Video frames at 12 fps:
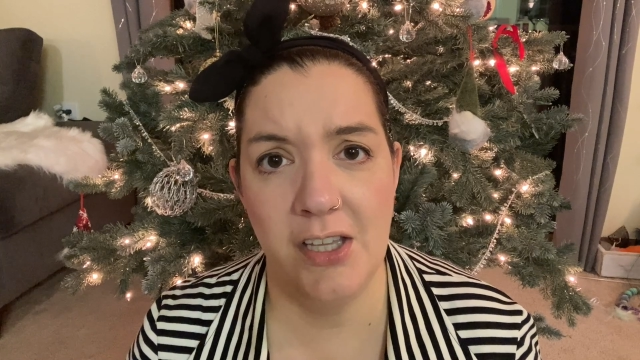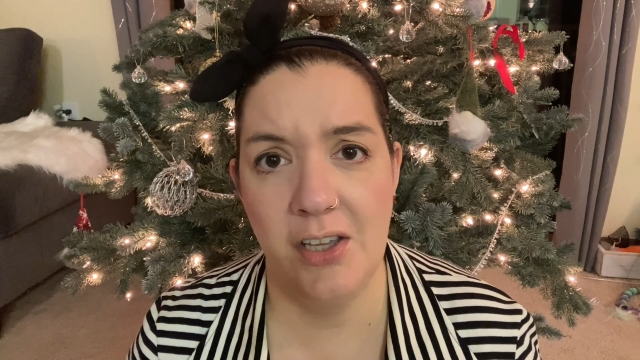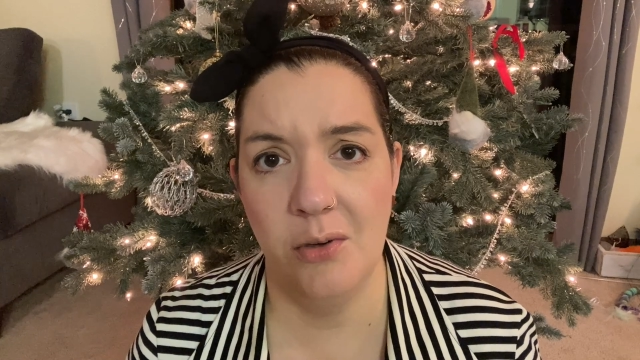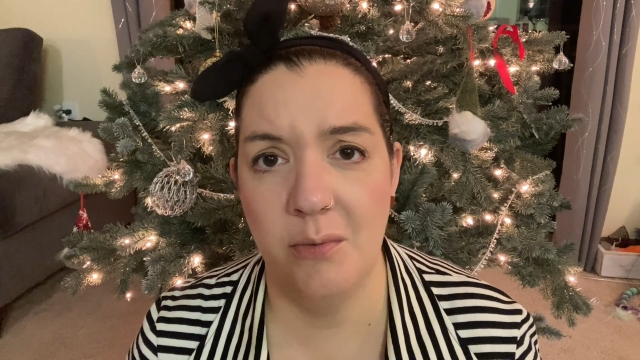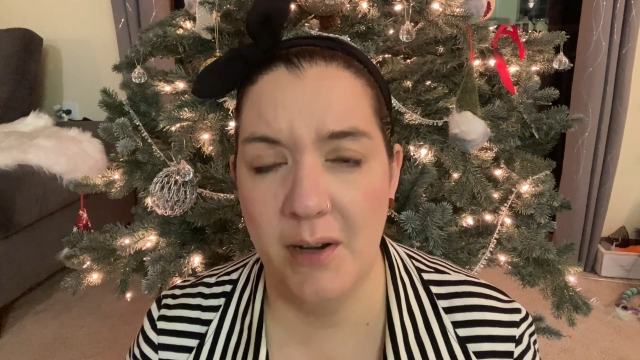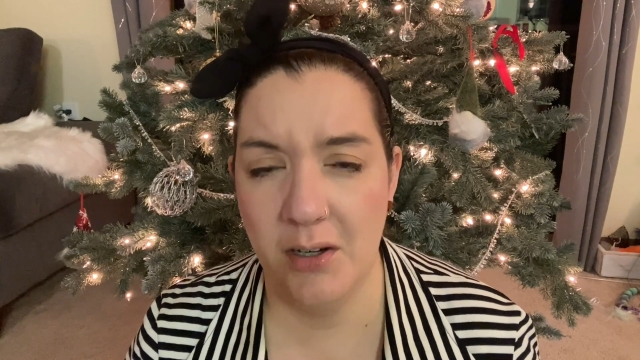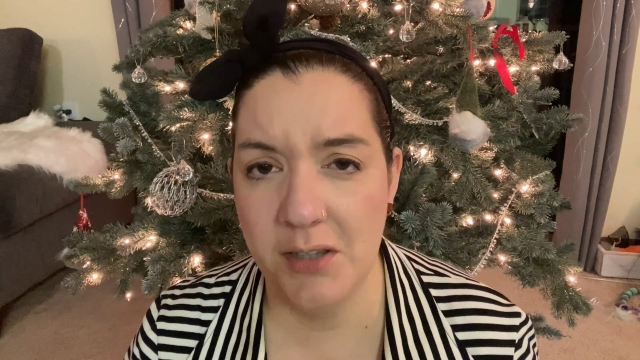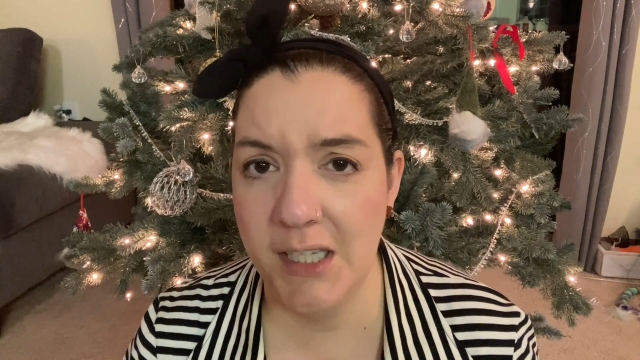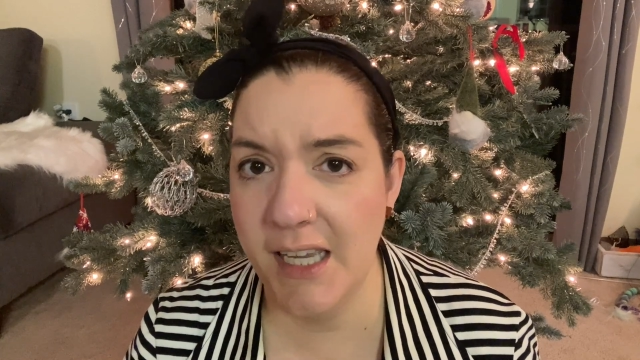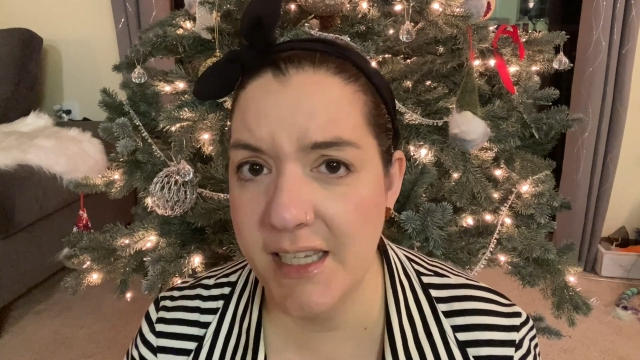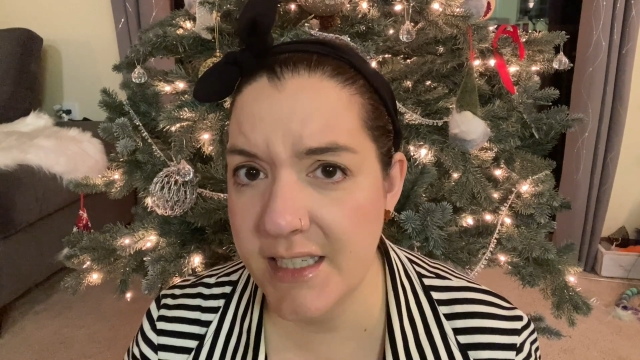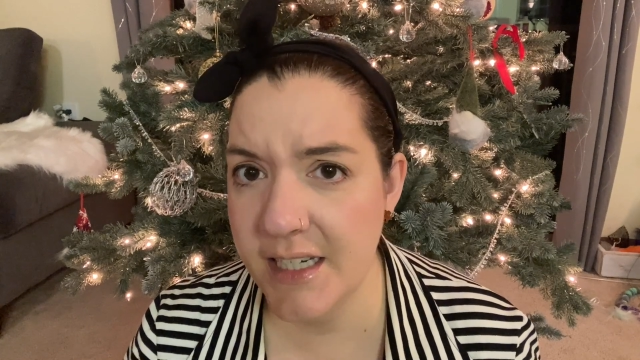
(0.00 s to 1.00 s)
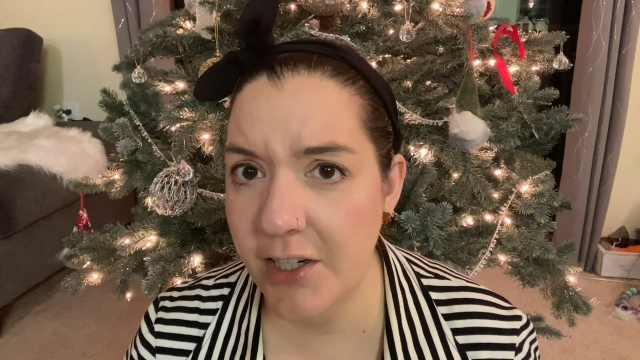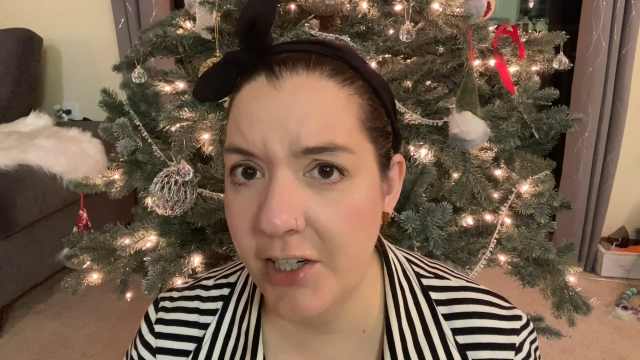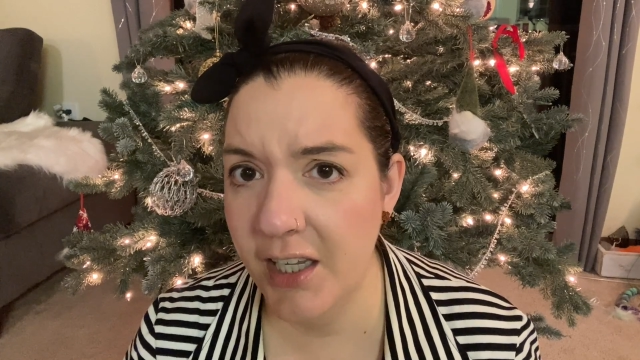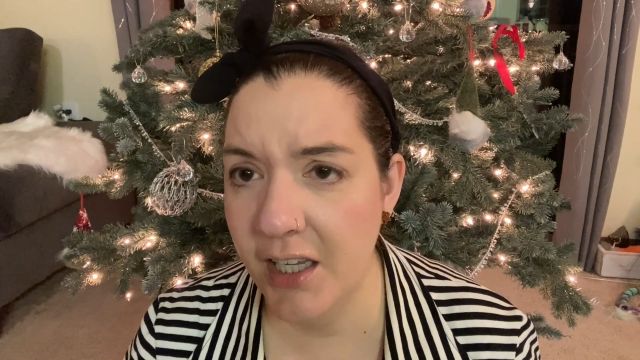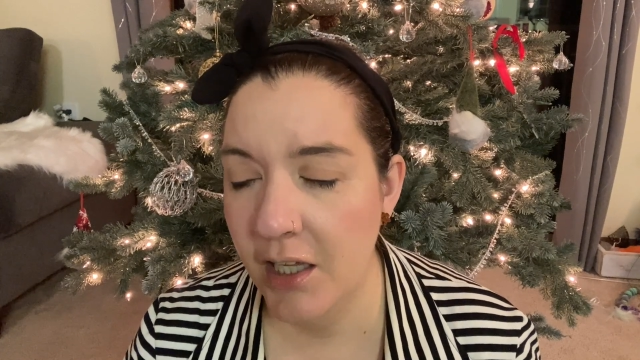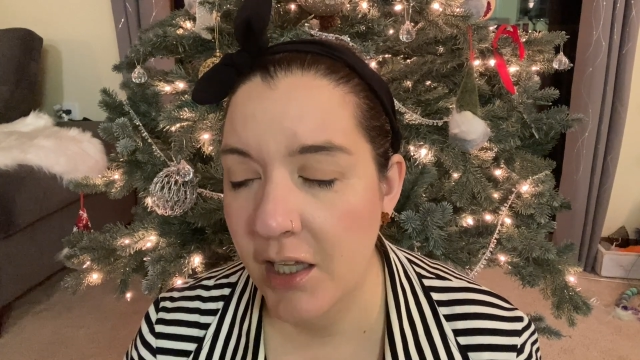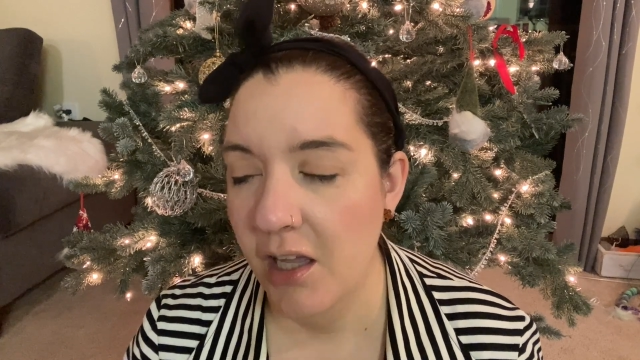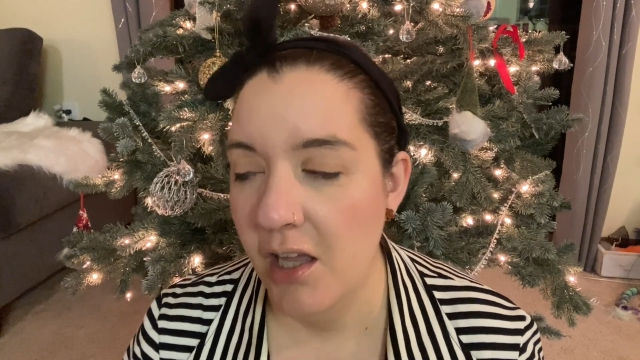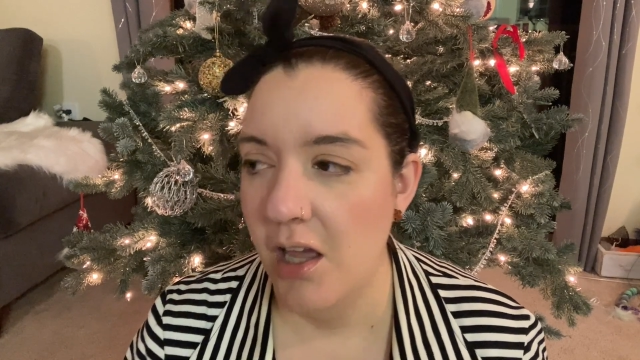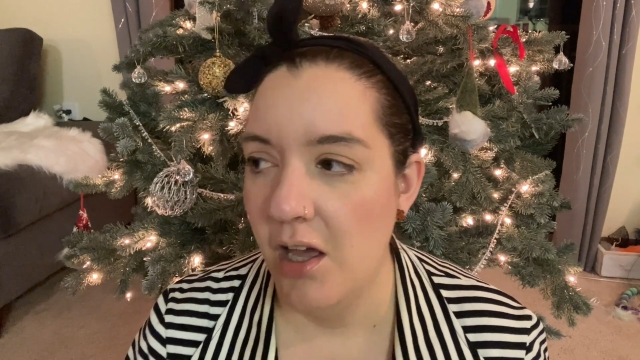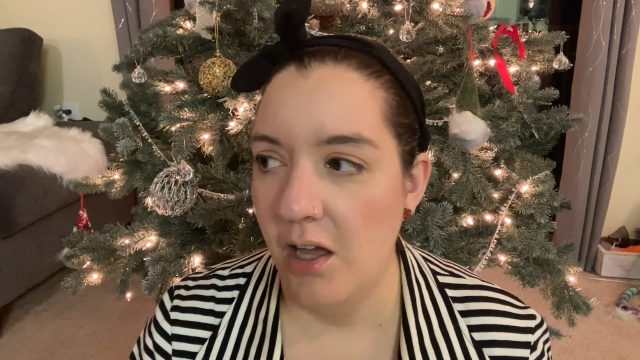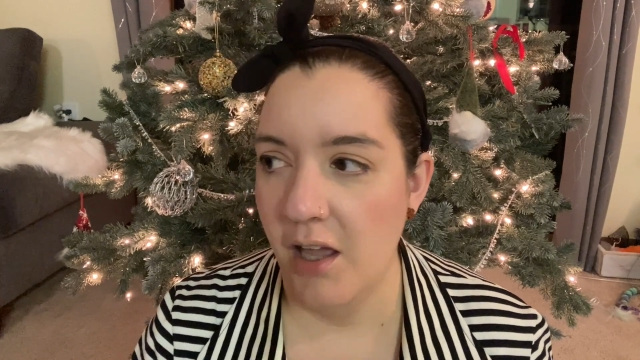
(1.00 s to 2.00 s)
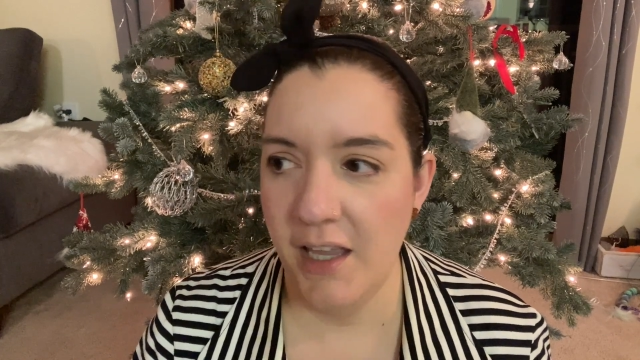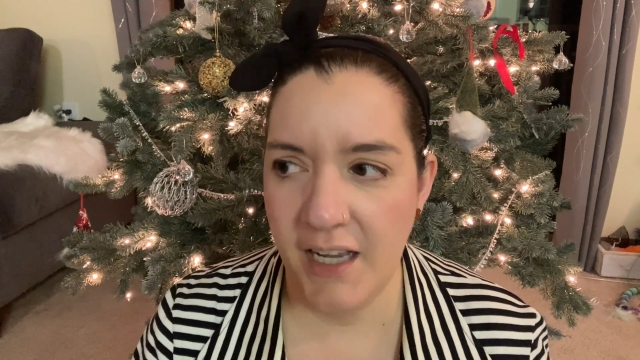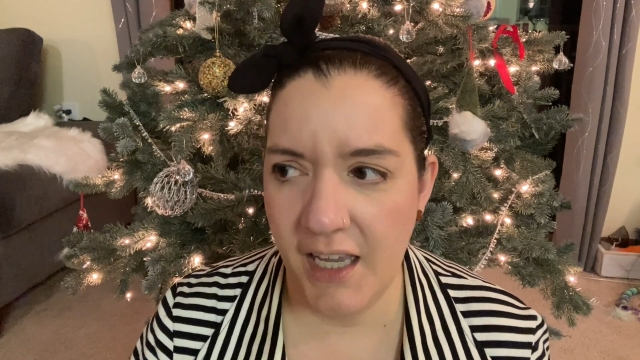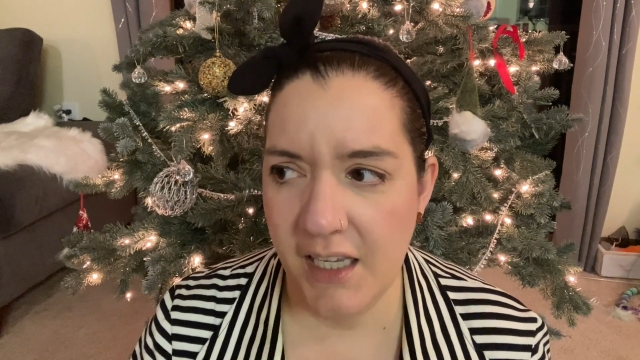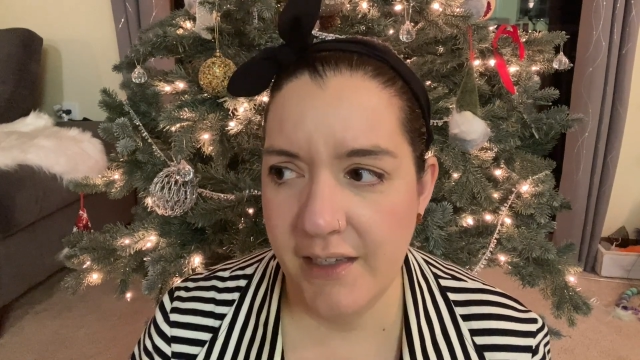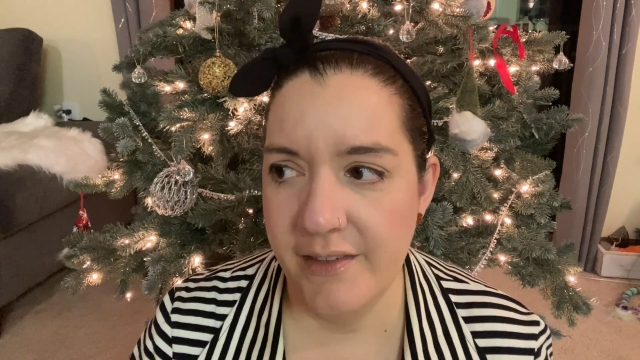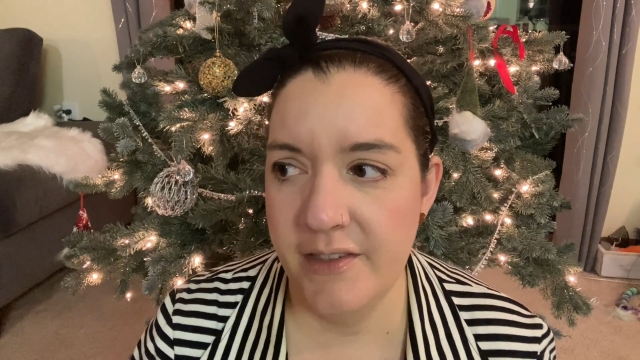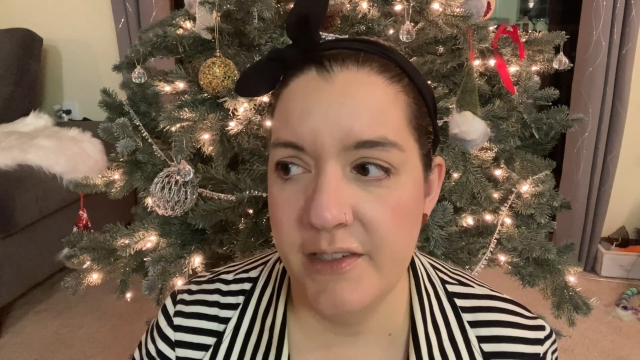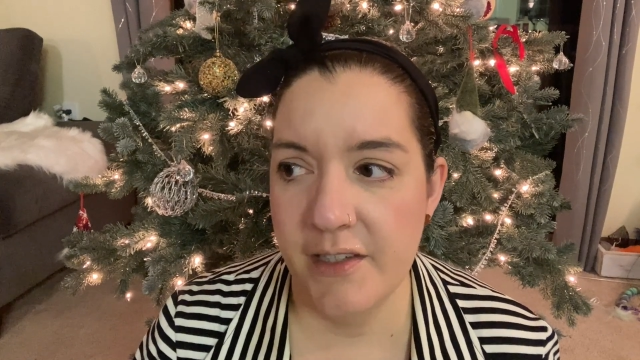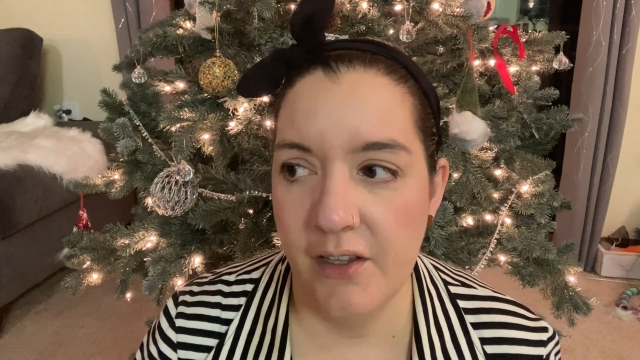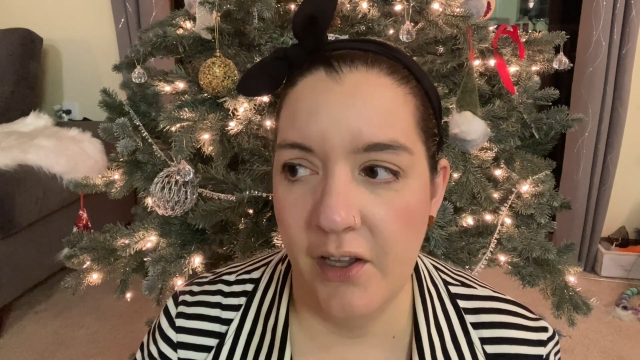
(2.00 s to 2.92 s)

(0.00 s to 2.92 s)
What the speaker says: rarely has dairy and eggs.